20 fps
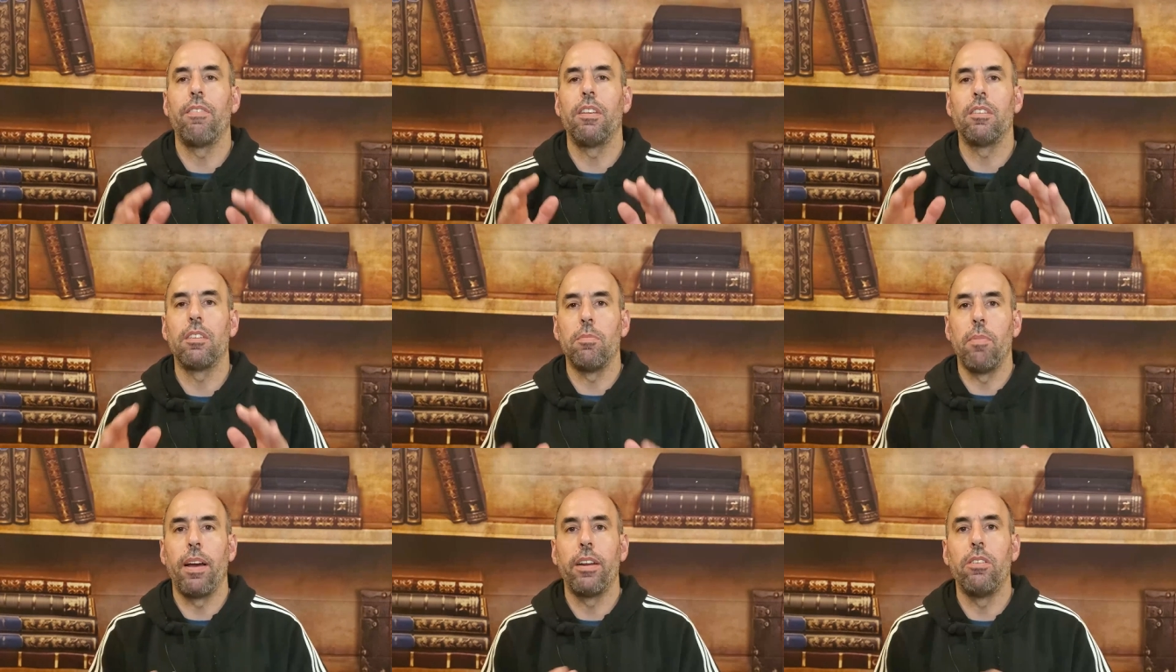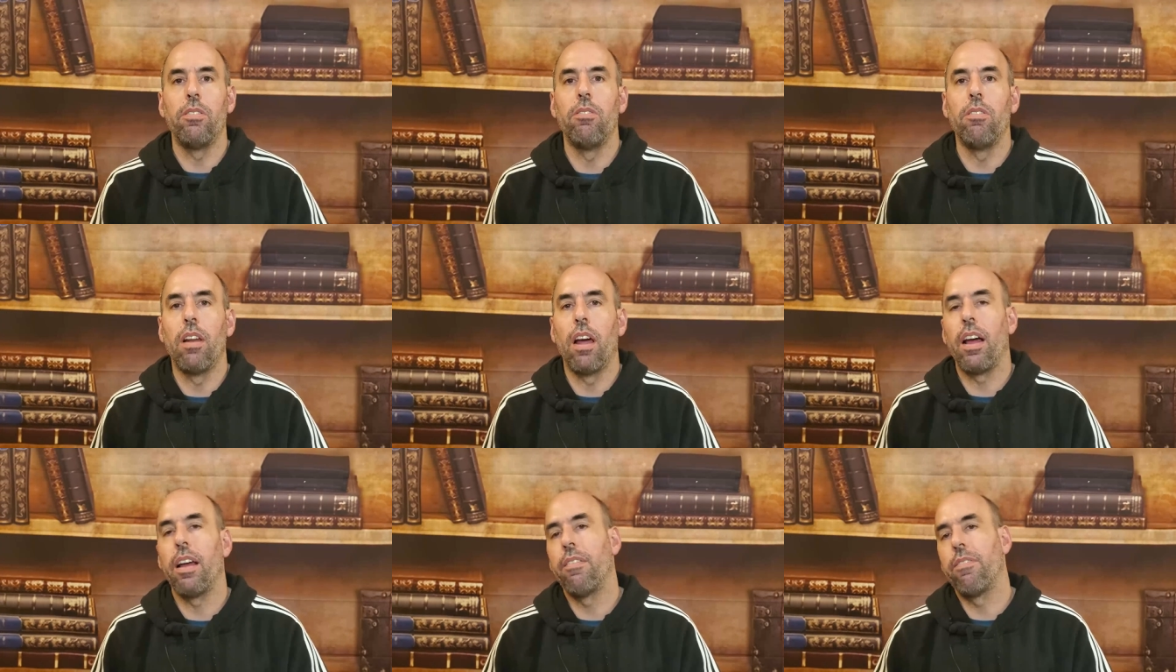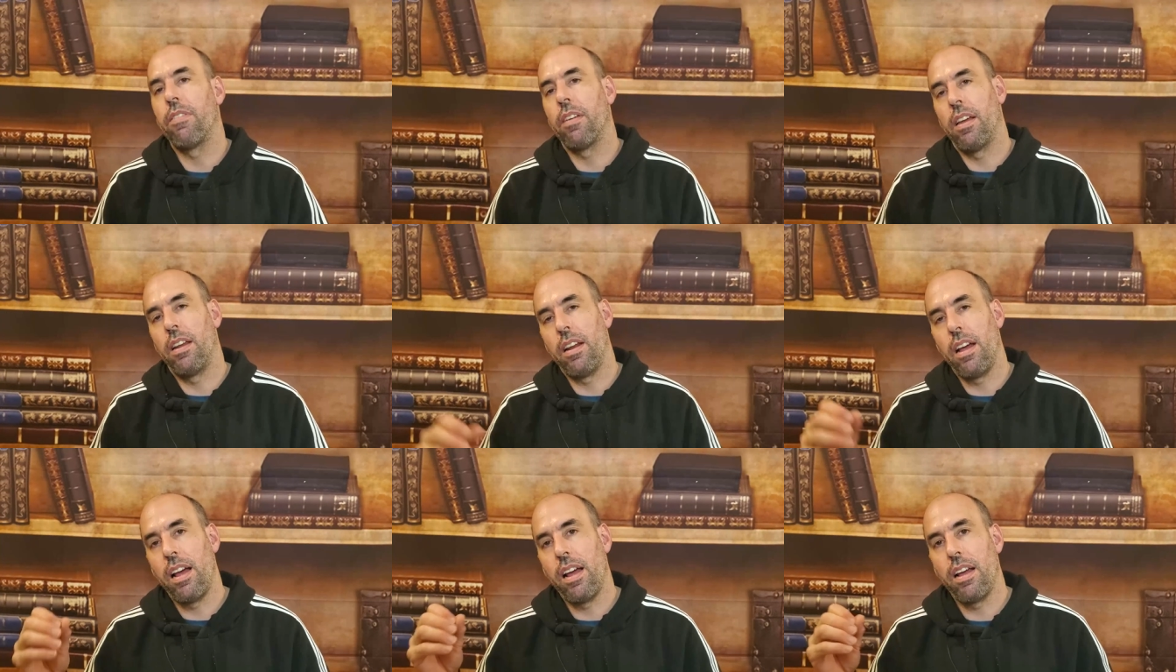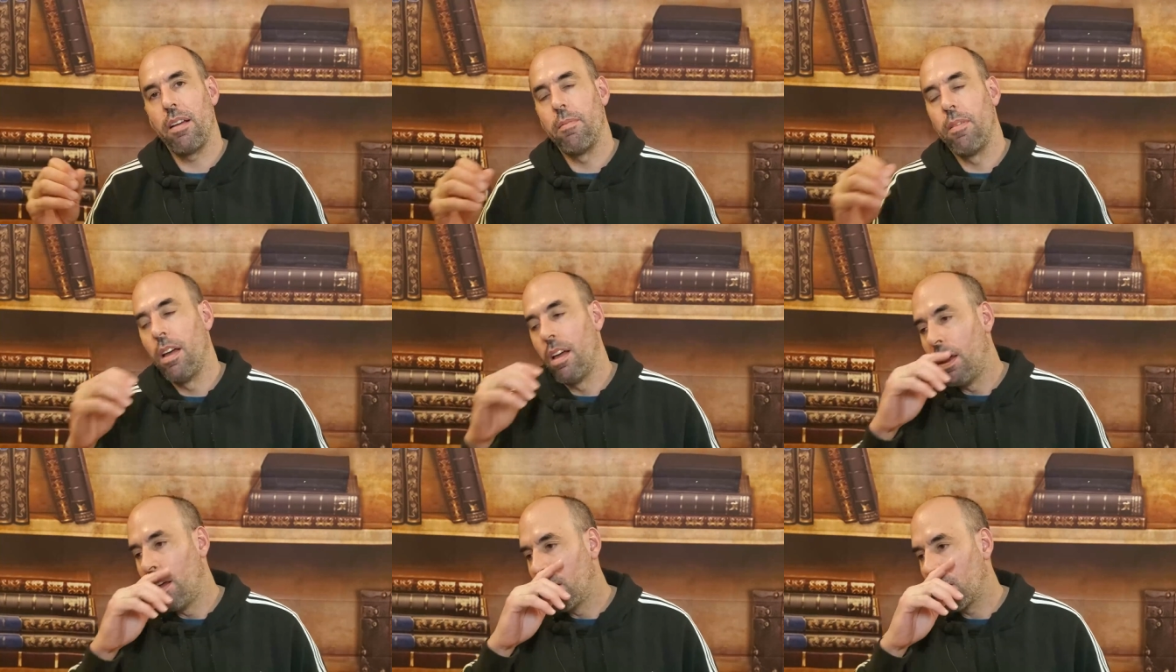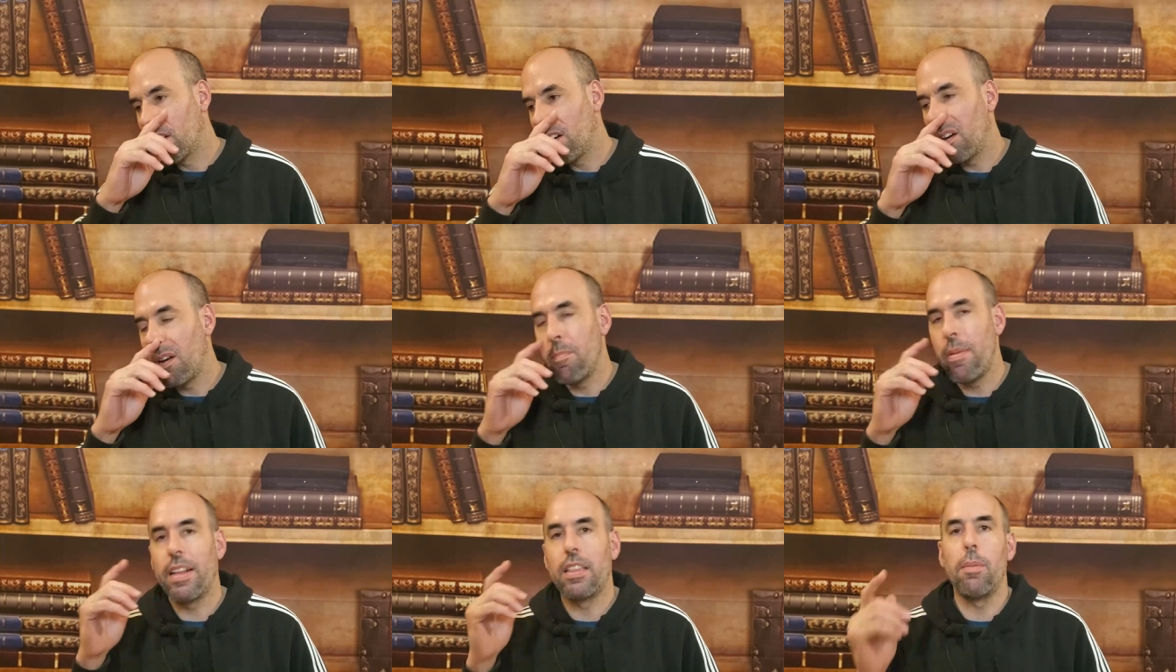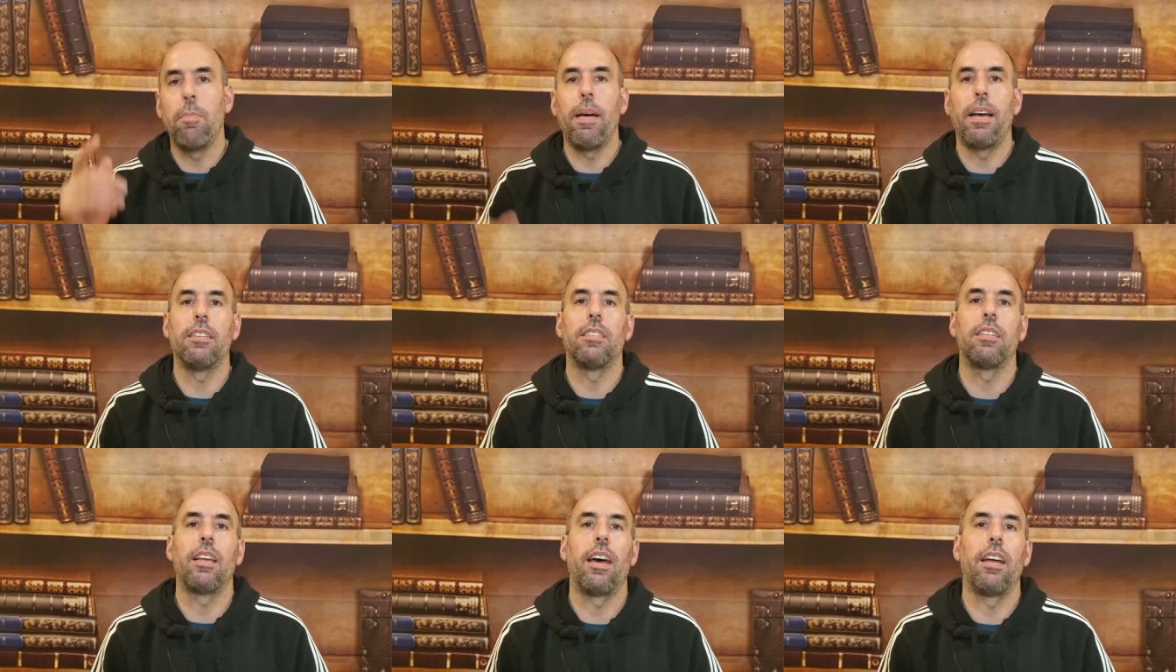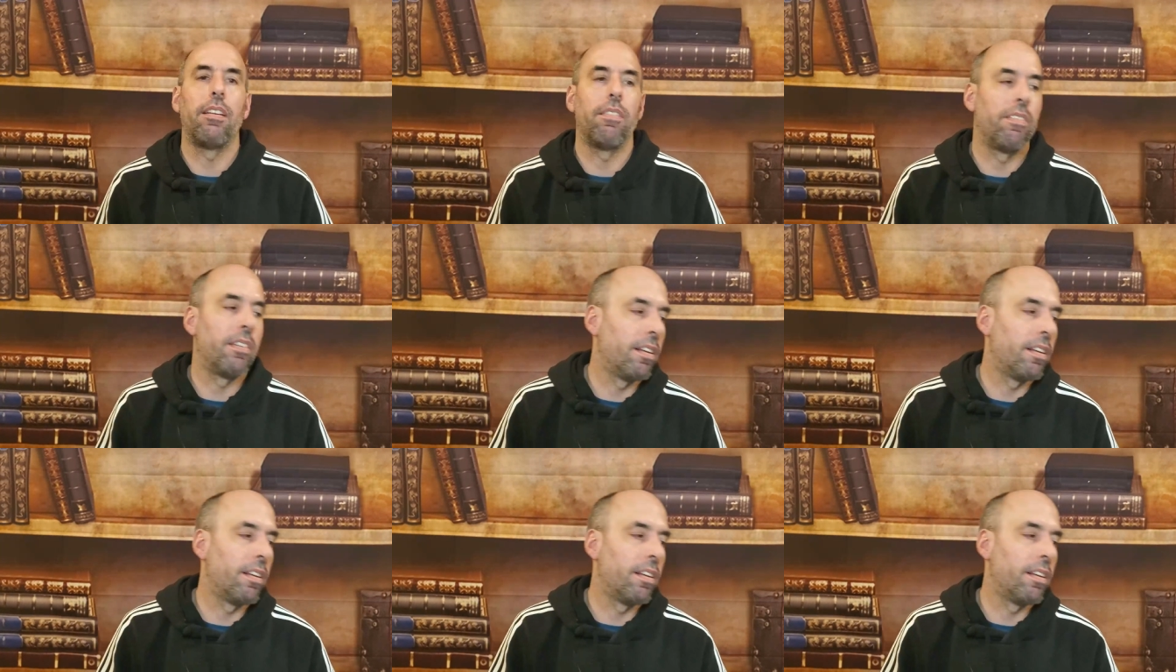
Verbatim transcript: This is my new life, and I'm going to make the best out of